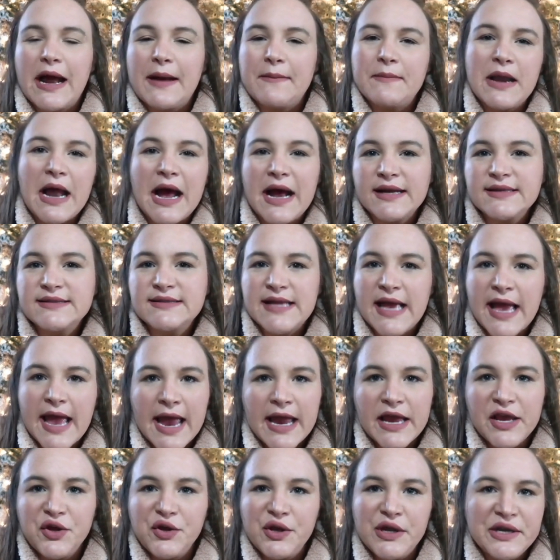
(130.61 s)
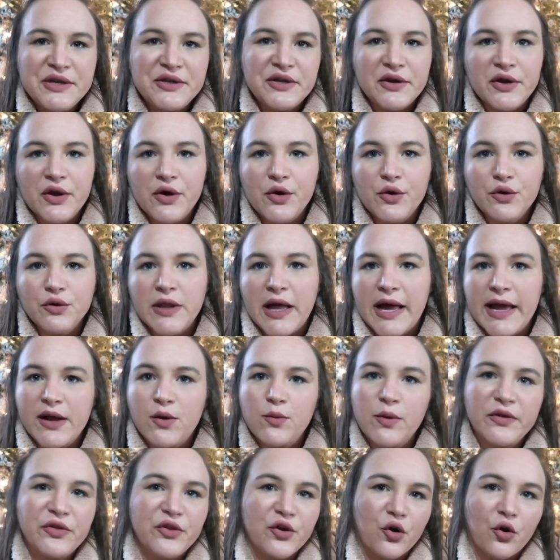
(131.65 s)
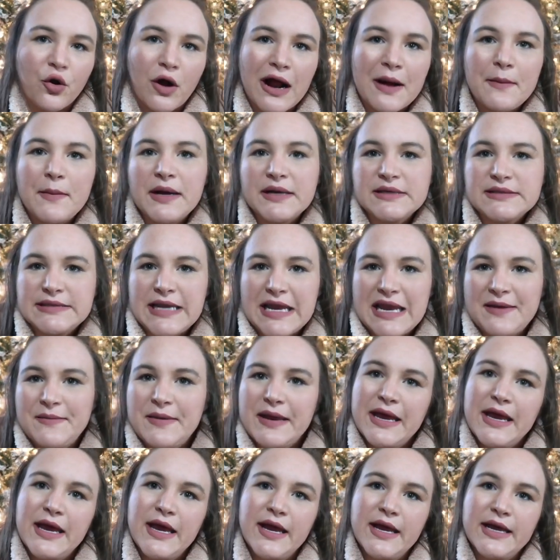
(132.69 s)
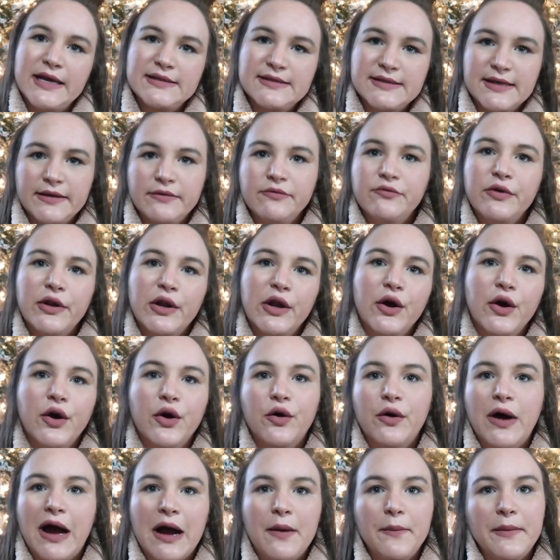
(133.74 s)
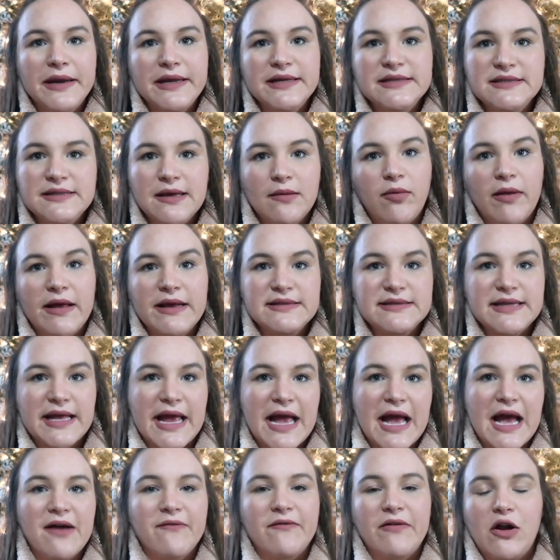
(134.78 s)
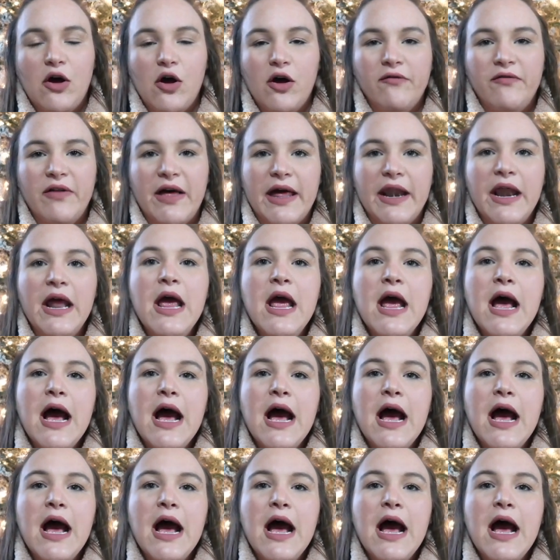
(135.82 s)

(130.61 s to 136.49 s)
I'm not saying you need to know like what their grandma's name is and, you know, how many siblings they have and all of that.